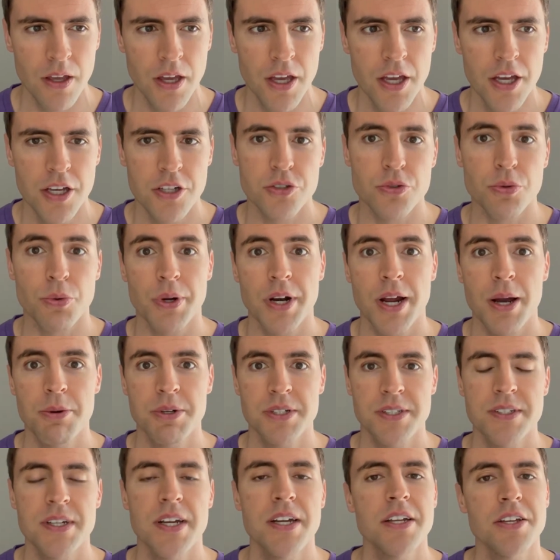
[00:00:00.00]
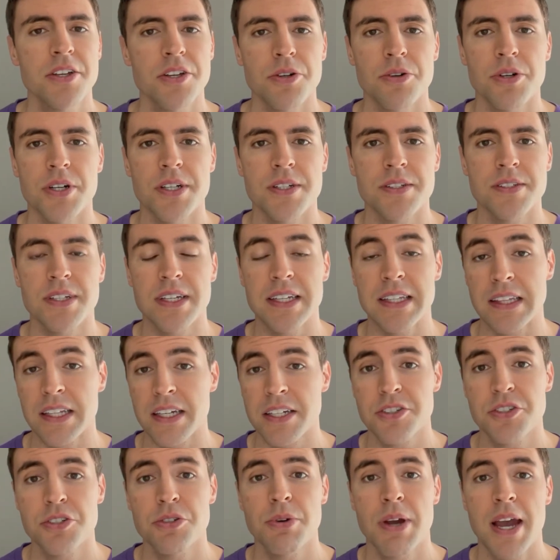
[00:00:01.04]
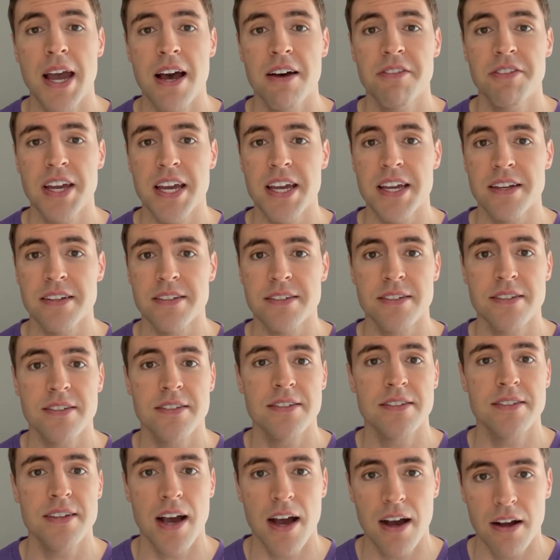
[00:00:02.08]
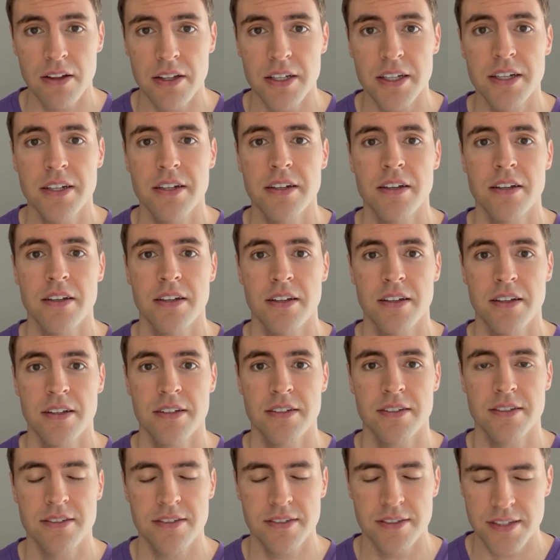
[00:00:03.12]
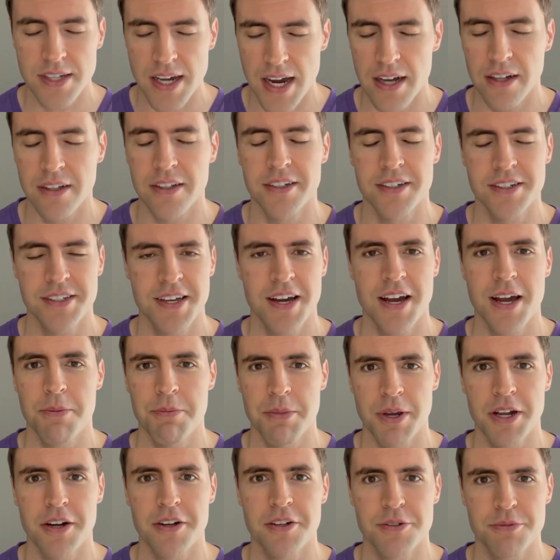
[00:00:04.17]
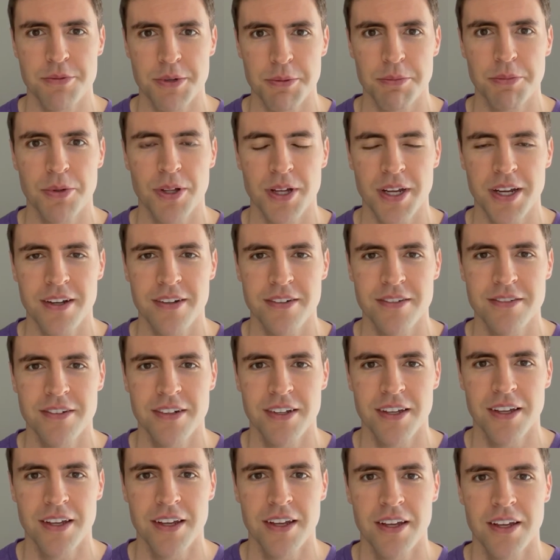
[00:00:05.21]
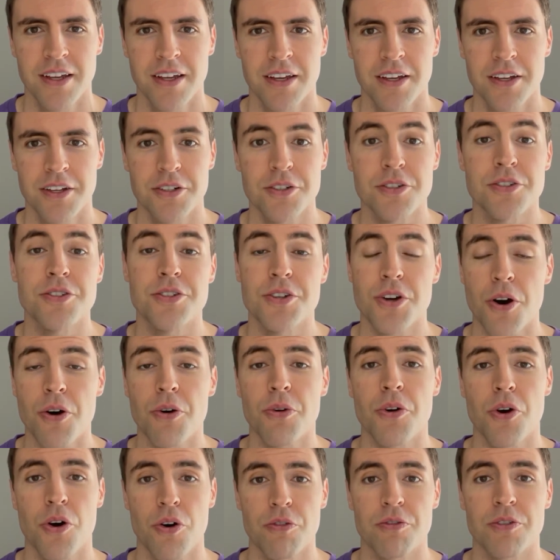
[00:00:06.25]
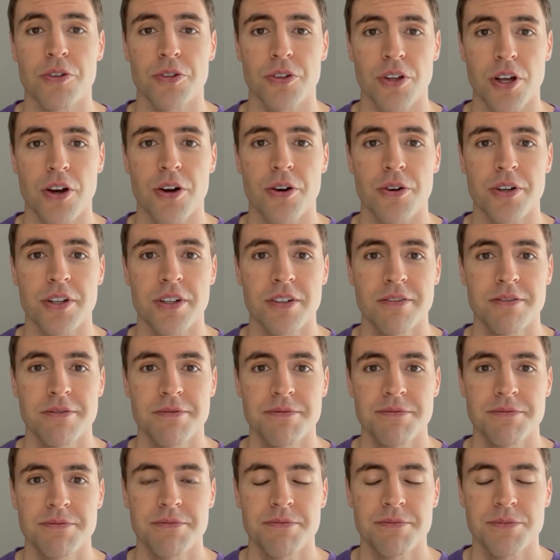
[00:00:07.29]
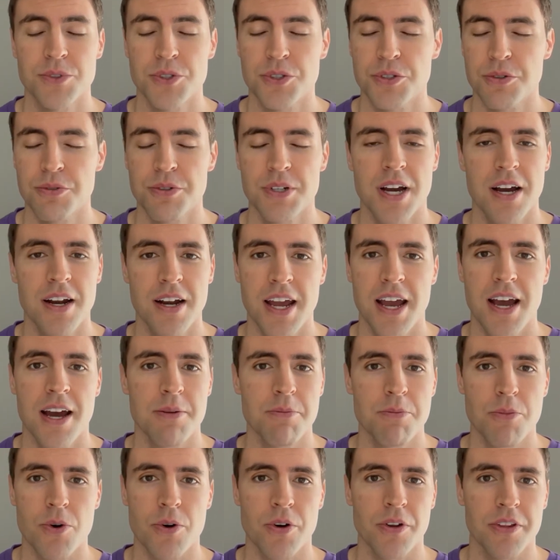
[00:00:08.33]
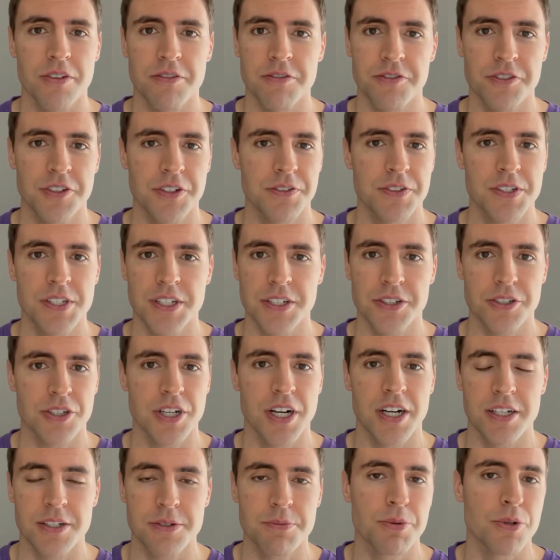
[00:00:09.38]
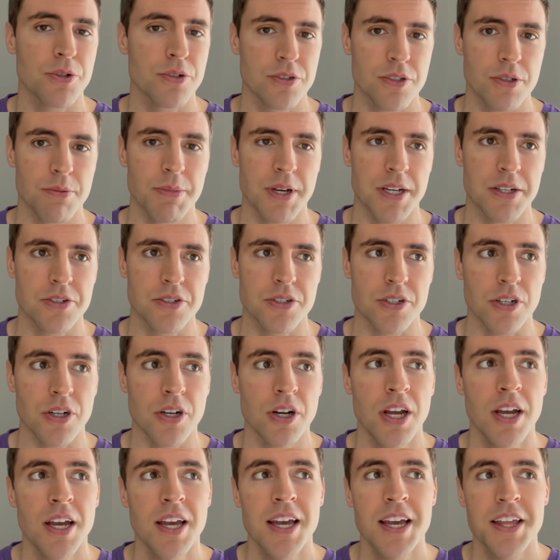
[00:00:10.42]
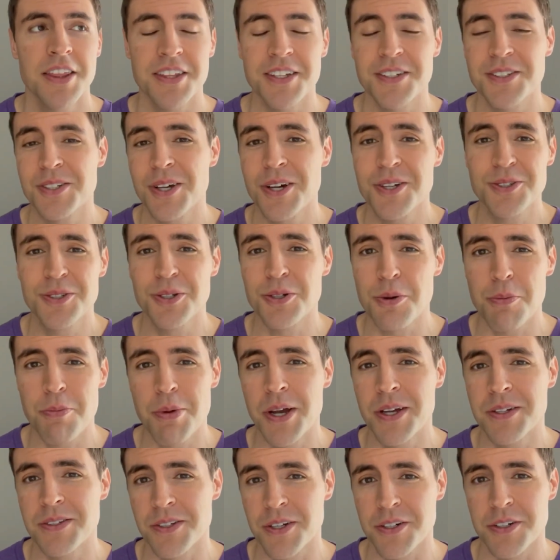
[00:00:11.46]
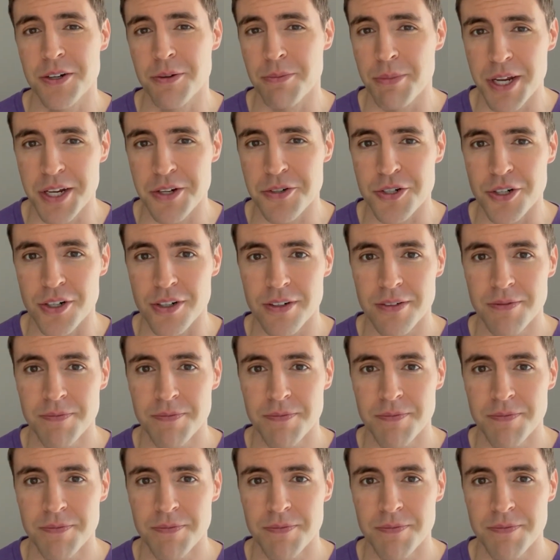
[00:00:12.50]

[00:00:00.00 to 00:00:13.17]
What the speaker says: So what I would say to you is, unless you have a solid time management plan, don't overload. Do not add more than 15 credits per semester. This also depends on your major.